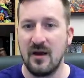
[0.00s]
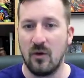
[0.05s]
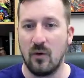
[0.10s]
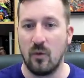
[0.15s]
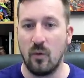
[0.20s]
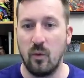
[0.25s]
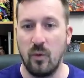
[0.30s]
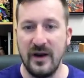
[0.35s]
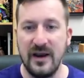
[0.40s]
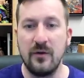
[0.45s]

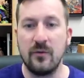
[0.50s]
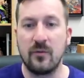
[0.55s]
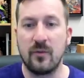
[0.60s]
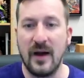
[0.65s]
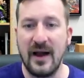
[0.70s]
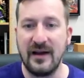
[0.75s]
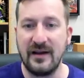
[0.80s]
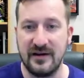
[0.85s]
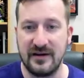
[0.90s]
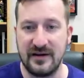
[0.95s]
We
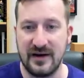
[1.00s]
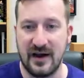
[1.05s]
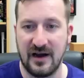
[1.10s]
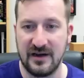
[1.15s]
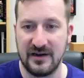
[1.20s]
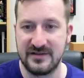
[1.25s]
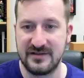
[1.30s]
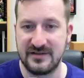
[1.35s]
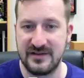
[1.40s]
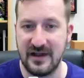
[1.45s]

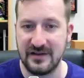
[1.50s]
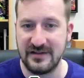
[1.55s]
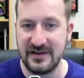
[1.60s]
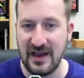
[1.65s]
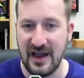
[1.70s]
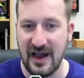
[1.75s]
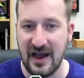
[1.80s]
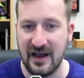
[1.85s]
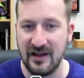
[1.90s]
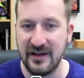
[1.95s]
recognize that
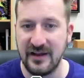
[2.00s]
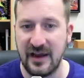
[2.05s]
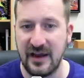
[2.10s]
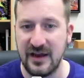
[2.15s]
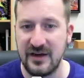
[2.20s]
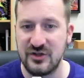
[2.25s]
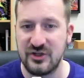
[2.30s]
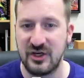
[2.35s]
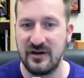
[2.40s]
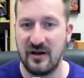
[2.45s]
the
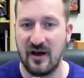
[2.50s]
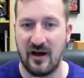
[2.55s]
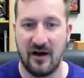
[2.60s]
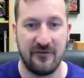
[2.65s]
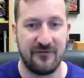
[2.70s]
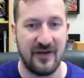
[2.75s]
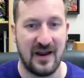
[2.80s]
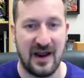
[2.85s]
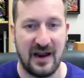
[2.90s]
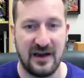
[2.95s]
allegation
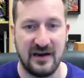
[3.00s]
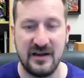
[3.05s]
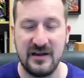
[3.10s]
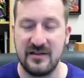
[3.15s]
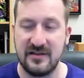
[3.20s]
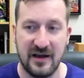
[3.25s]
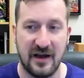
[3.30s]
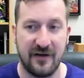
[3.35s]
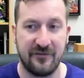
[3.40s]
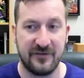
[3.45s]
of any
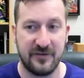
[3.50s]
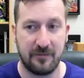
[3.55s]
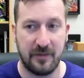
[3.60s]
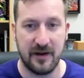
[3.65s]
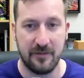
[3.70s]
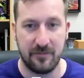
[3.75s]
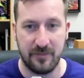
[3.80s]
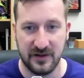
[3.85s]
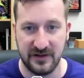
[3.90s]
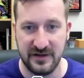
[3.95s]
theft
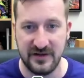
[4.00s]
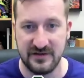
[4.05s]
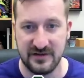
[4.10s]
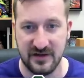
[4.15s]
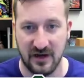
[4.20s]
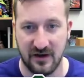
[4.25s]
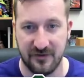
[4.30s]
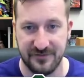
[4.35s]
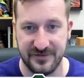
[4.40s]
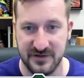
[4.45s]
by police
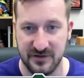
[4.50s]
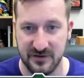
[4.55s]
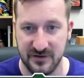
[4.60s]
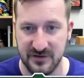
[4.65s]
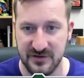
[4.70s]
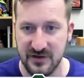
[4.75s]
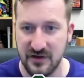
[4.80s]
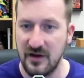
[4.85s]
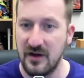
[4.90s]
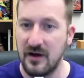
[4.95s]

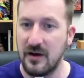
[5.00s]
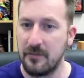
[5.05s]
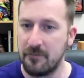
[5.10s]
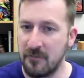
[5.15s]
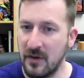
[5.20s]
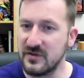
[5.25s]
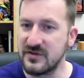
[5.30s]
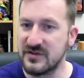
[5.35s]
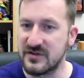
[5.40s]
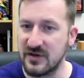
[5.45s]
officers,
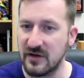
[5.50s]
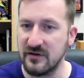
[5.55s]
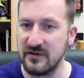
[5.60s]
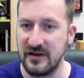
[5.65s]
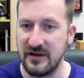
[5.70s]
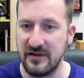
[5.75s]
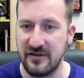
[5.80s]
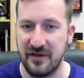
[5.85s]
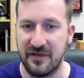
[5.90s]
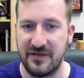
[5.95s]
most
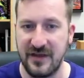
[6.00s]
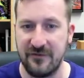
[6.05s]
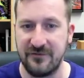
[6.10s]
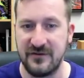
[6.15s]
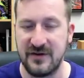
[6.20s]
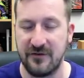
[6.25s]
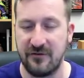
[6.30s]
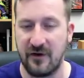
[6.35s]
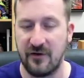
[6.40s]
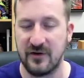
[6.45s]
certainly the
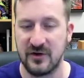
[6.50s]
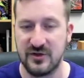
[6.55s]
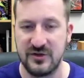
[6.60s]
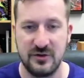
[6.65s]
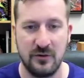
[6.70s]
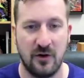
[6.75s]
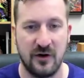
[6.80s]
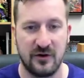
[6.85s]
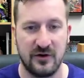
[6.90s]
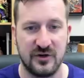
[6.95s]
theft of over
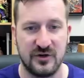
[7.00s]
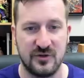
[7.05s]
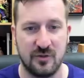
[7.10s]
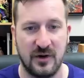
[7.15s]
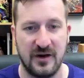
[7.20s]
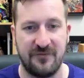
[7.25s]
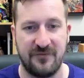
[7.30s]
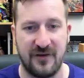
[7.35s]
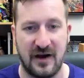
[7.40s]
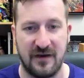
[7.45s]

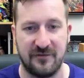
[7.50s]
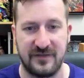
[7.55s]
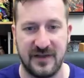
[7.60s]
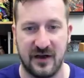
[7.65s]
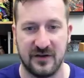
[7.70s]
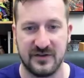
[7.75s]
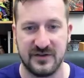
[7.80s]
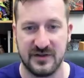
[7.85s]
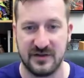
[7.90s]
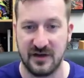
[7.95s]

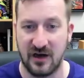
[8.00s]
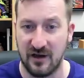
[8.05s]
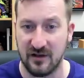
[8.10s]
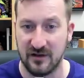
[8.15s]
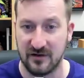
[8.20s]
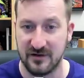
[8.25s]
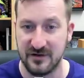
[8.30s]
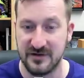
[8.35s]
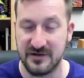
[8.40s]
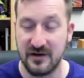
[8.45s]

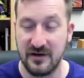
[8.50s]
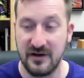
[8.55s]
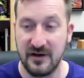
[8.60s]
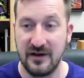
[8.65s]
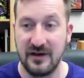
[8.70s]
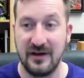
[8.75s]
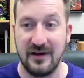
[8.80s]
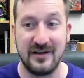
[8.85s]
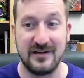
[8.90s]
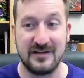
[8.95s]
$225,000,
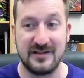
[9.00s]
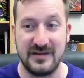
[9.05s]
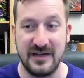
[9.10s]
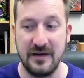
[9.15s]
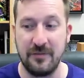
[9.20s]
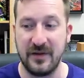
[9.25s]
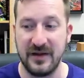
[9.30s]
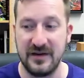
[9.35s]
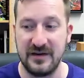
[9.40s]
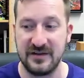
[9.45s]
is deeply